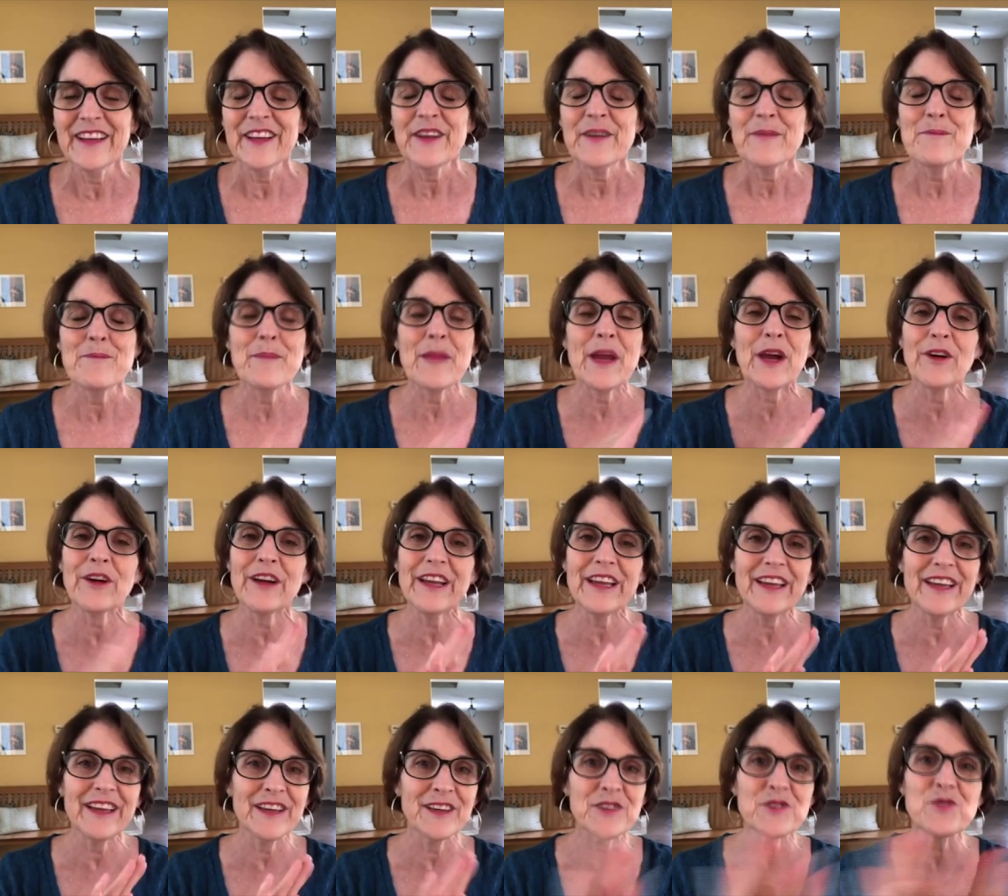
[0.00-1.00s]
Mary
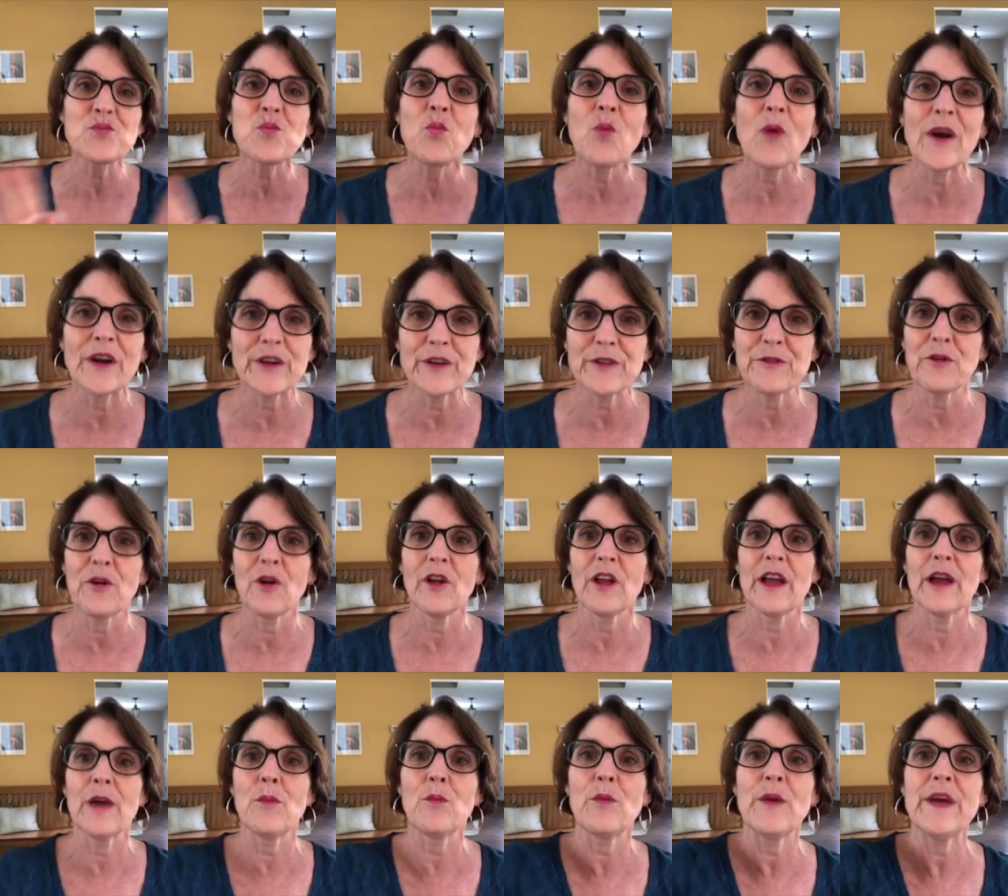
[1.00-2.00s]
is wonderful,
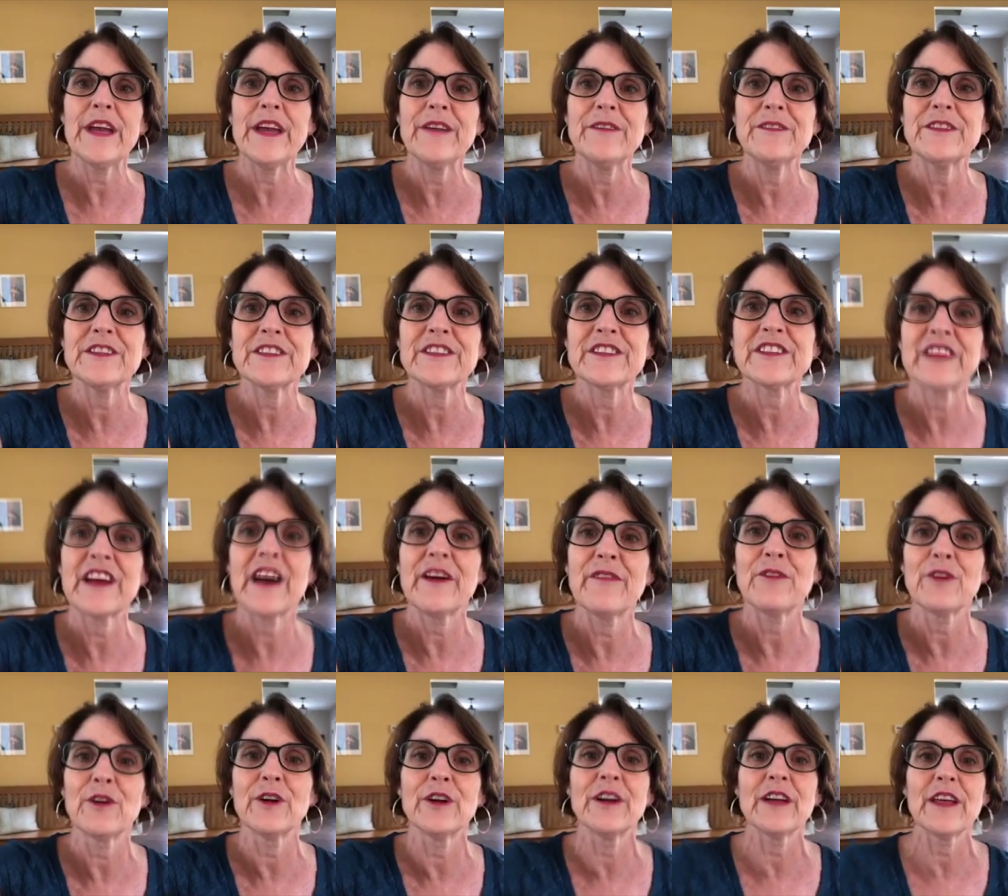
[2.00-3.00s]
and we have
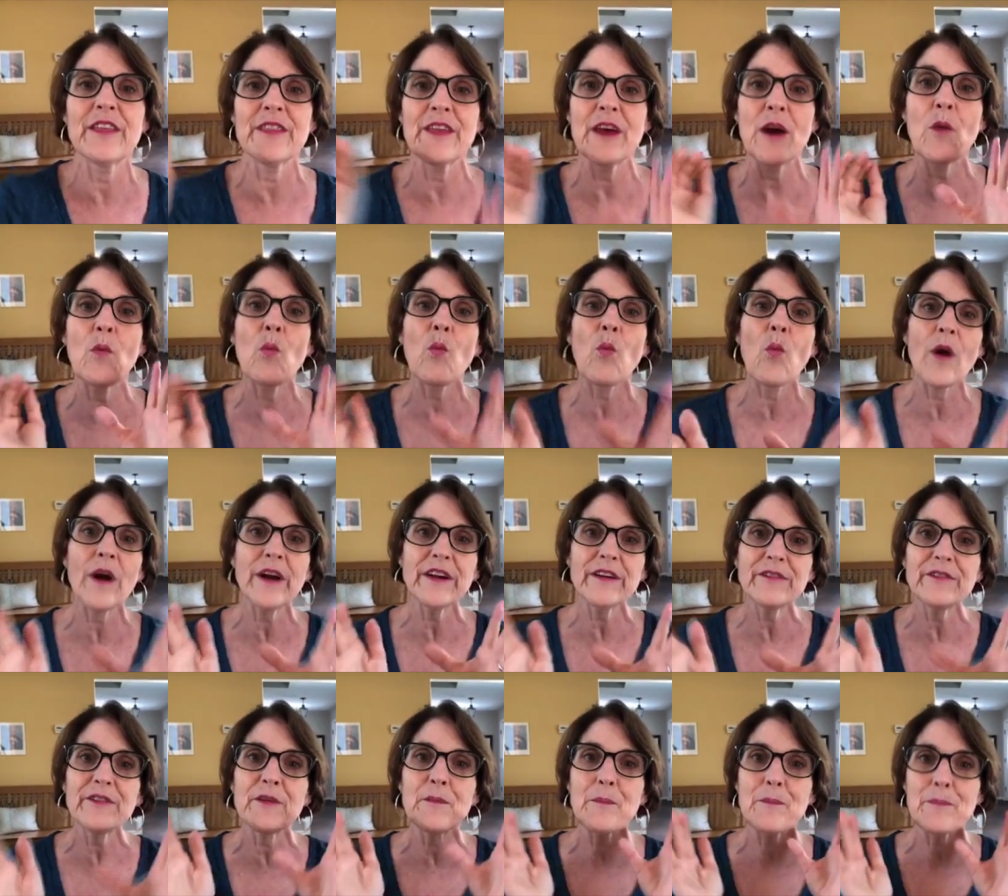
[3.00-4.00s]
discovered that one
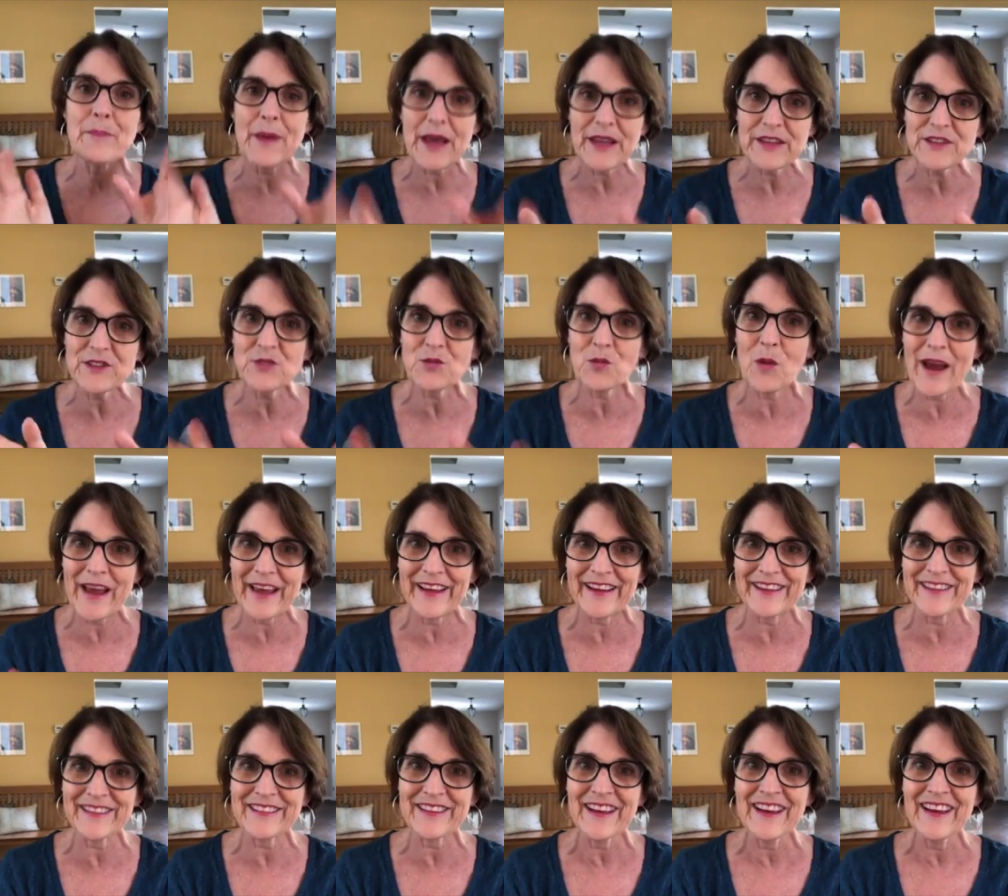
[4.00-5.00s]
of the best
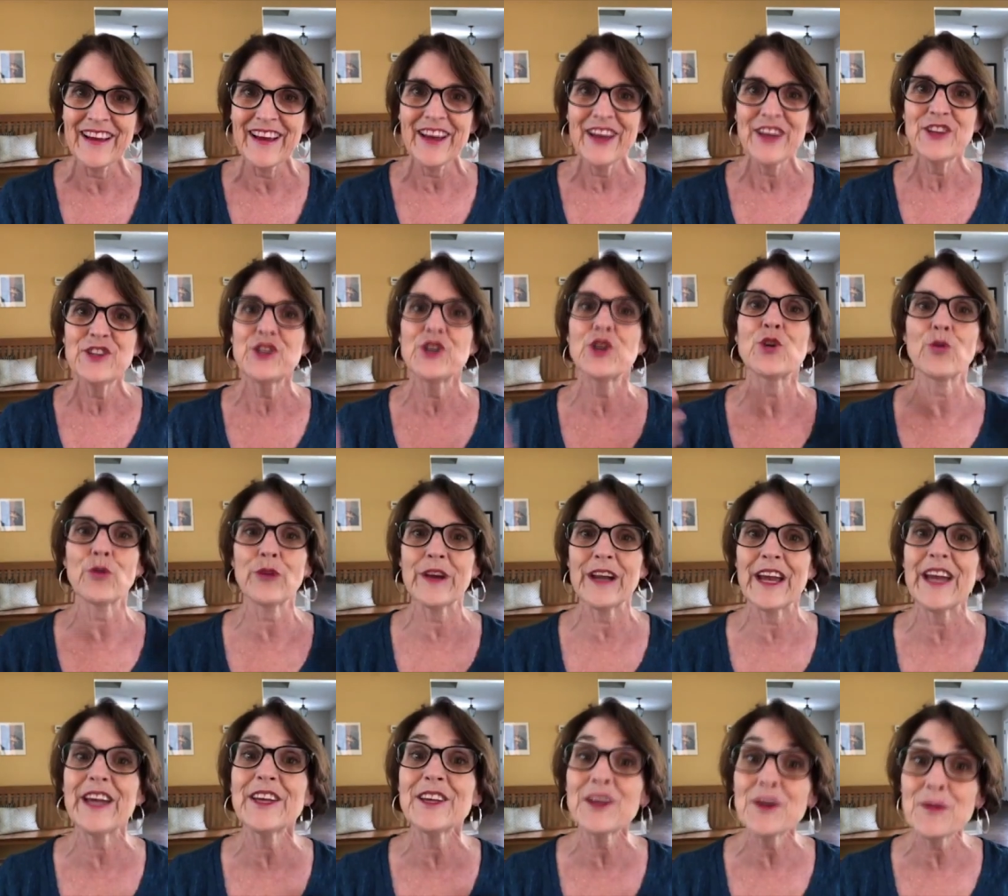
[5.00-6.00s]
ways to
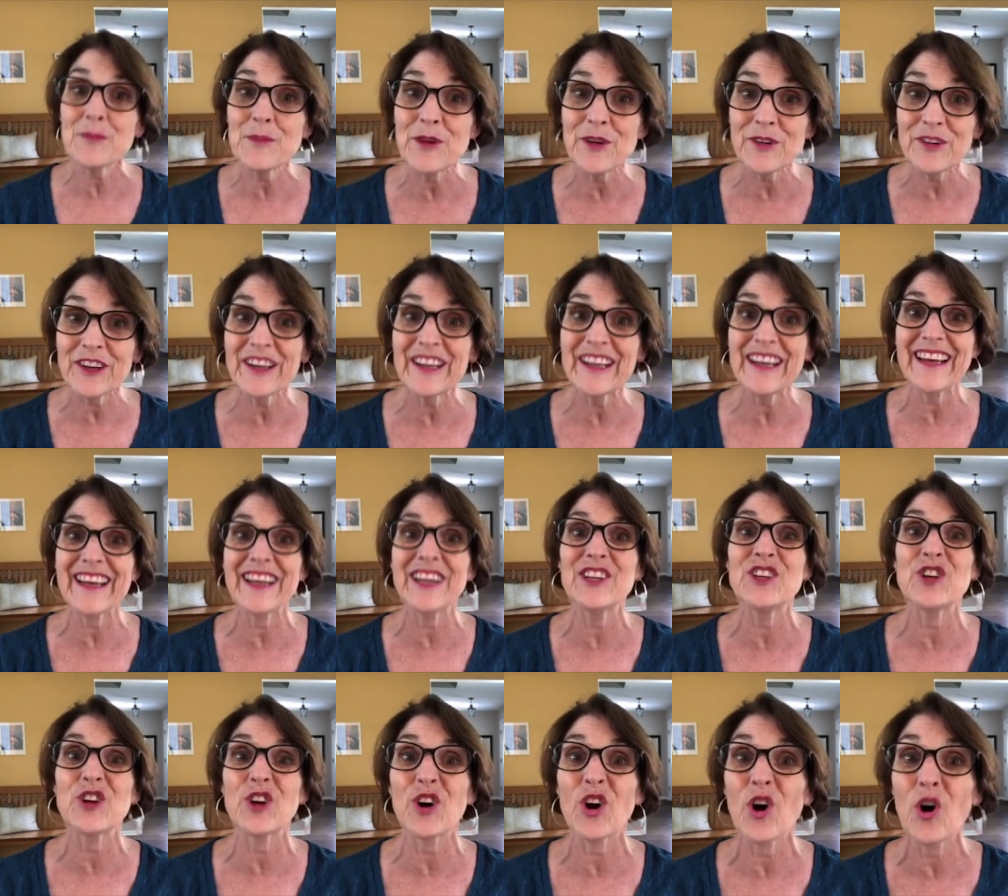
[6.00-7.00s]
create community in
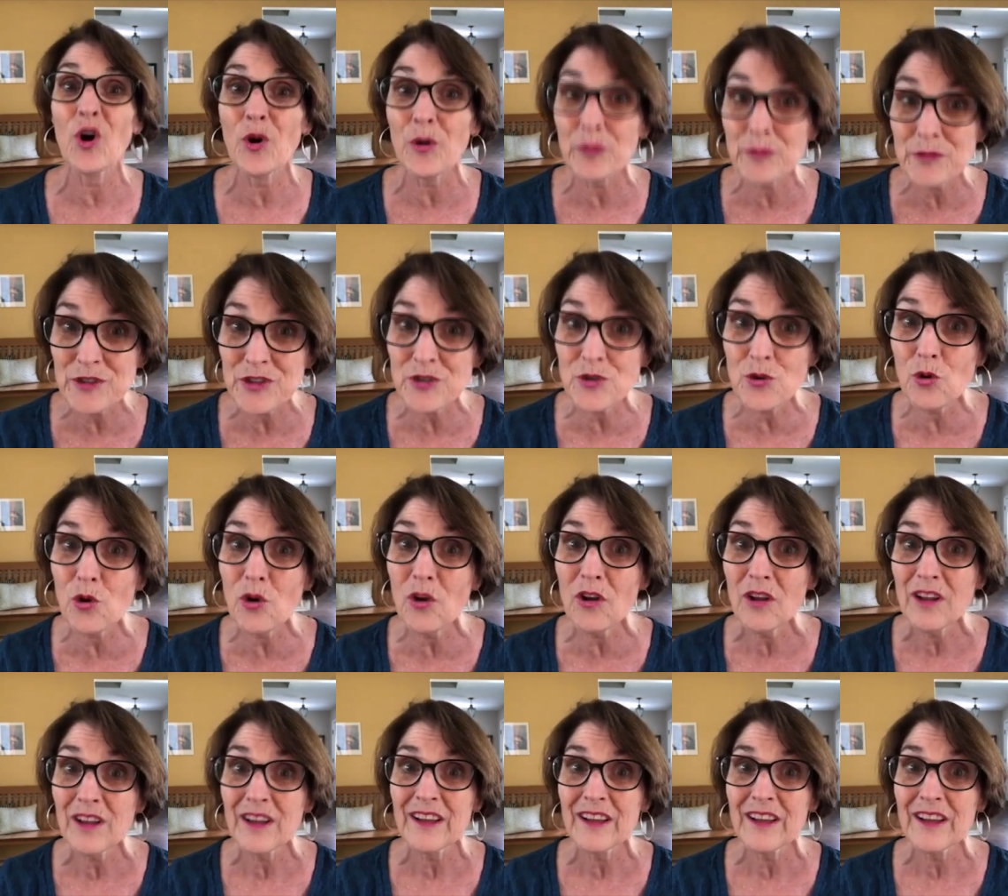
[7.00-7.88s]
your homeschool